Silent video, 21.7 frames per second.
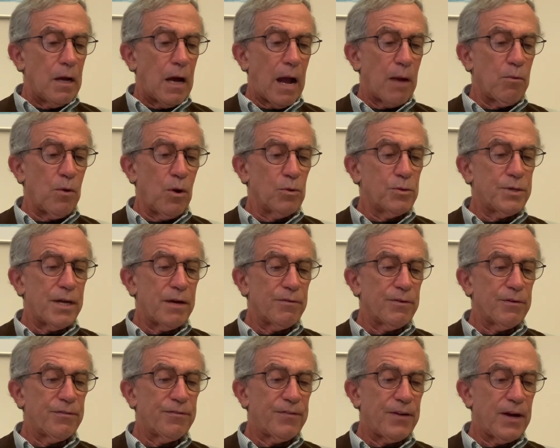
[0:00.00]
I won't
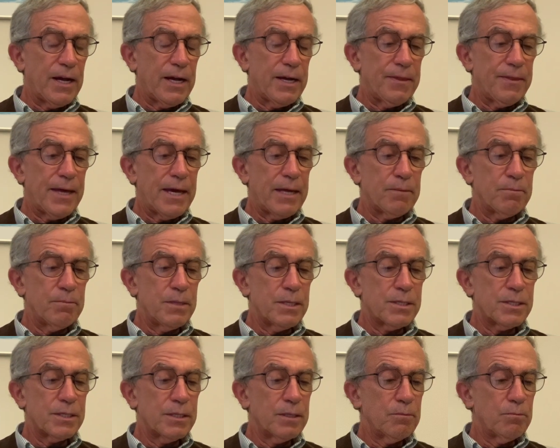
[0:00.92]
ever find that
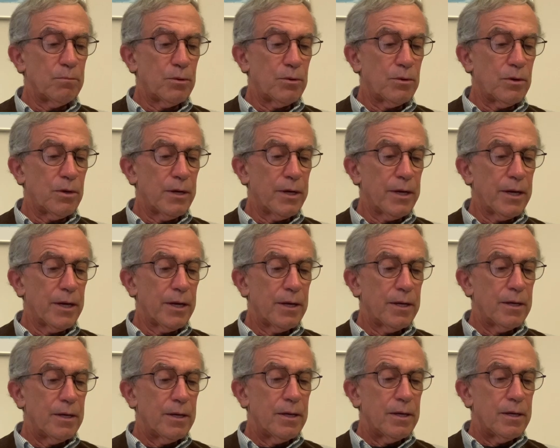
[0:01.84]
missing boy,
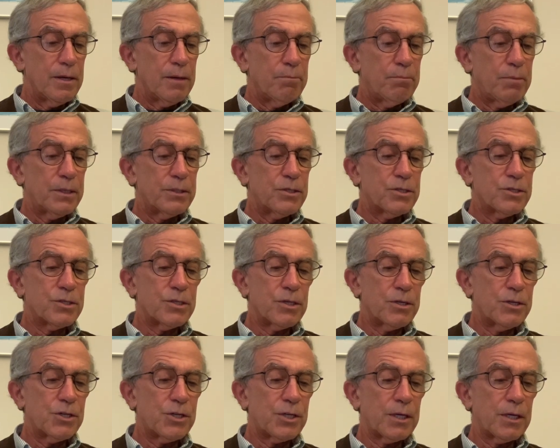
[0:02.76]
but
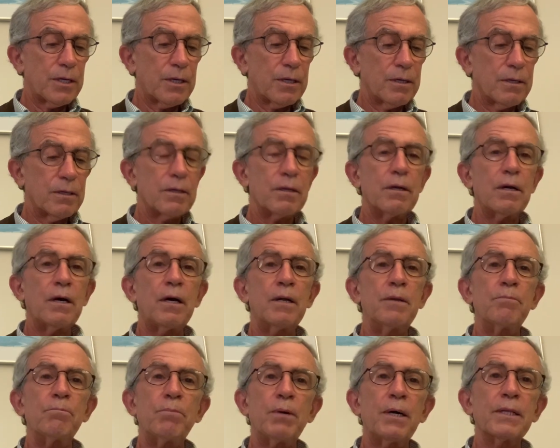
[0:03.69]
searching
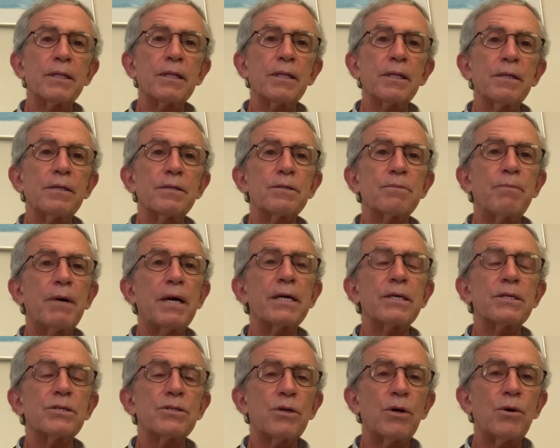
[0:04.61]
unbundles
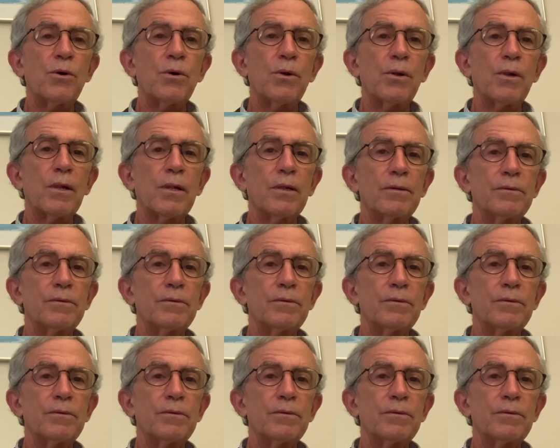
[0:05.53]
my soul.